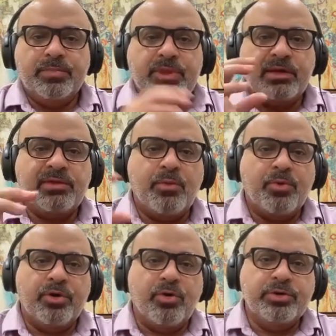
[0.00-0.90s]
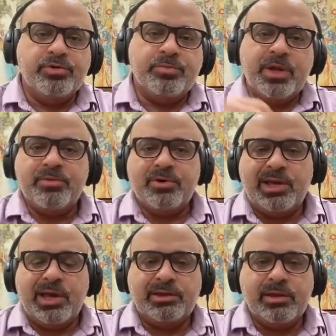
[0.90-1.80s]
That's how we're going to be able to
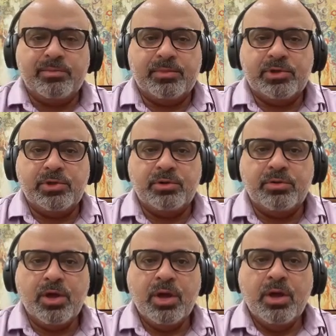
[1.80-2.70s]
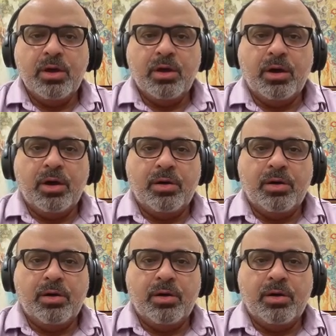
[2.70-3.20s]
get them to uh,